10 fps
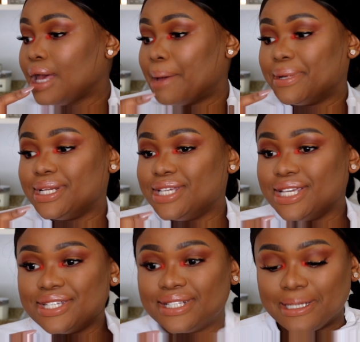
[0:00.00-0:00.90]
I'm gonna
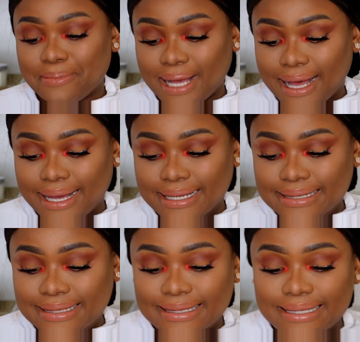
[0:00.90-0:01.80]
change this lip,
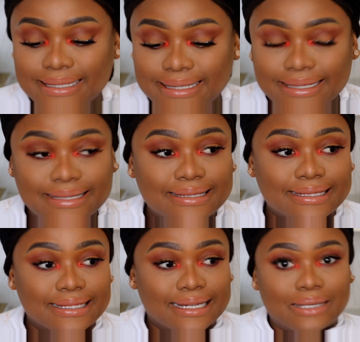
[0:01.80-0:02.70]
guys.
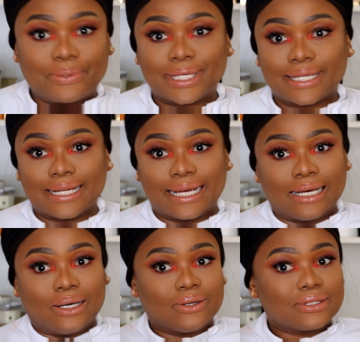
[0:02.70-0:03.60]
It's not working
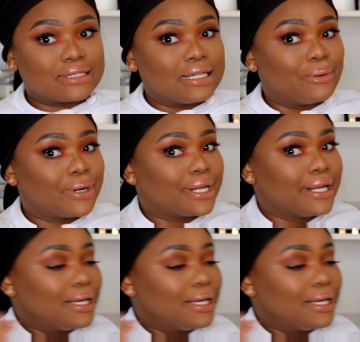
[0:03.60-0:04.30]
out. It's not working